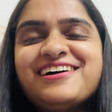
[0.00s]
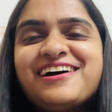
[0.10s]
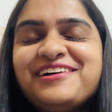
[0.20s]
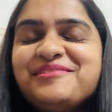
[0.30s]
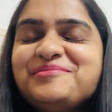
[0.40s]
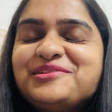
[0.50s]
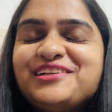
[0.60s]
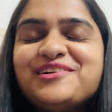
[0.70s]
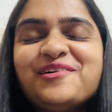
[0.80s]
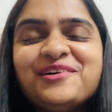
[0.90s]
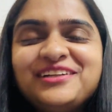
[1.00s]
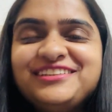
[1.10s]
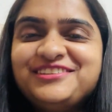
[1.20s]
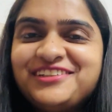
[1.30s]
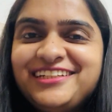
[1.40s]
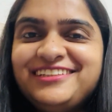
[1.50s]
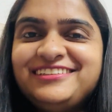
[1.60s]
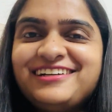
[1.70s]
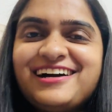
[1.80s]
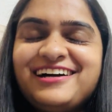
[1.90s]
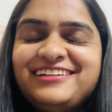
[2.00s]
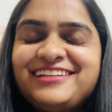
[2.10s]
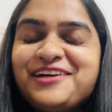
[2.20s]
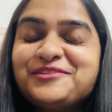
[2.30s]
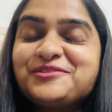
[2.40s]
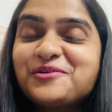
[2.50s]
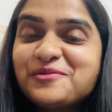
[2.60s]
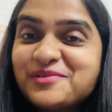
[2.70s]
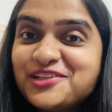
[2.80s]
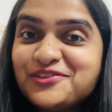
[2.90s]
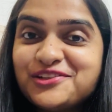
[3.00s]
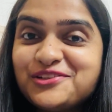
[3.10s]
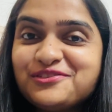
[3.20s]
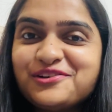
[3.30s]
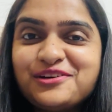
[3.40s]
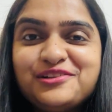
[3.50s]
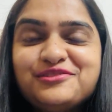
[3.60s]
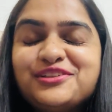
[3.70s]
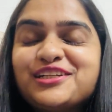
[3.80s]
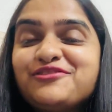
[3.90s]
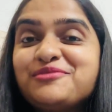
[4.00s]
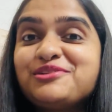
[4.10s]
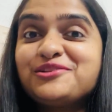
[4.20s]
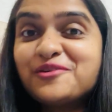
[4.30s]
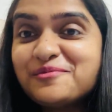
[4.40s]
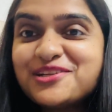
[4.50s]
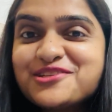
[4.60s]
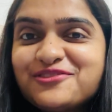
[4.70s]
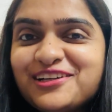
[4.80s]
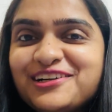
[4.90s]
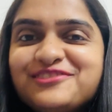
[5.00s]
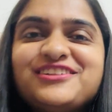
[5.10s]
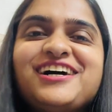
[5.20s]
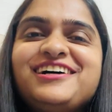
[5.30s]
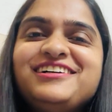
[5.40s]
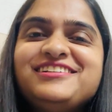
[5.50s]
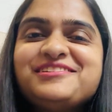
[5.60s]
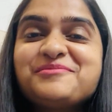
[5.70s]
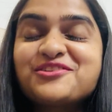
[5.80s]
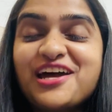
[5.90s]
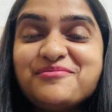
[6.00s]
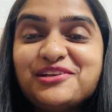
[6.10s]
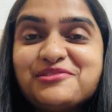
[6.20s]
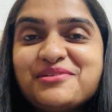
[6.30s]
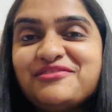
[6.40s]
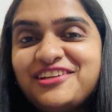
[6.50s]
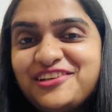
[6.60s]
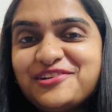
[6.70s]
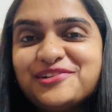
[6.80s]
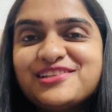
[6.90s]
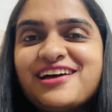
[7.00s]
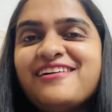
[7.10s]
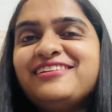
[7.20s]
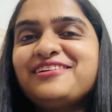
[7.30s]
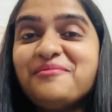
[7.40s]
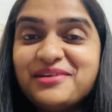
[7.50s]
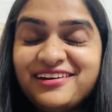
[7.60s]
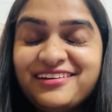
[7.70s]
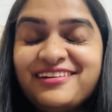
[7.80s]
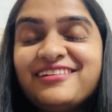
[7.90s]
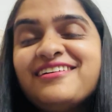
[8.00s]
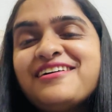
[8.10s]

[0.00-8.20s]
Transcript: I am doing all great, and thank you so much, first of all, for giving me so much of love and subscribing to my videos and commenting